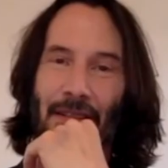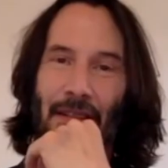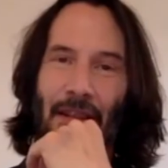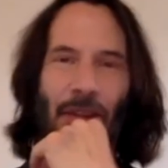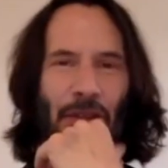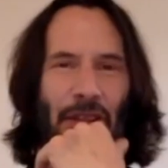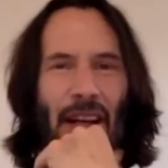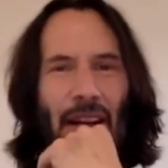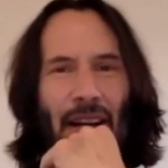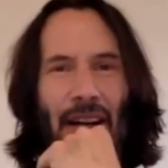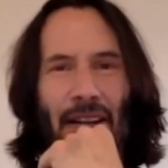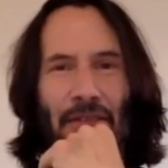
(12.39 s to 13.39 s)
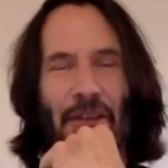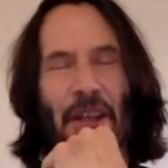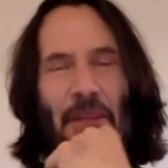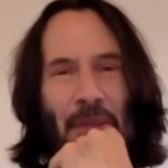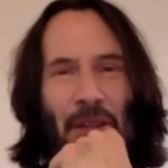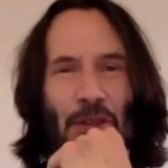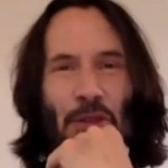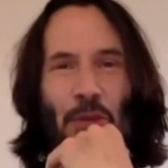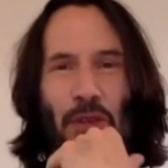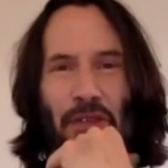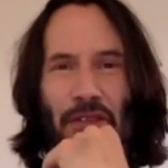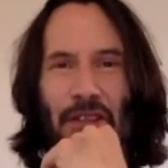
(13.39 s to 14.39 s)
Oh yeah, Frank Miller's
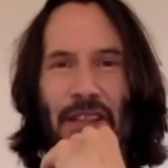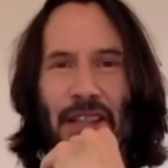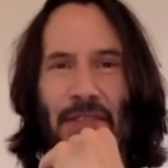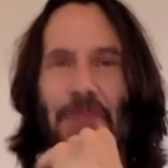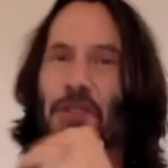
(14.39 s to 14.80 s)
Wolverine for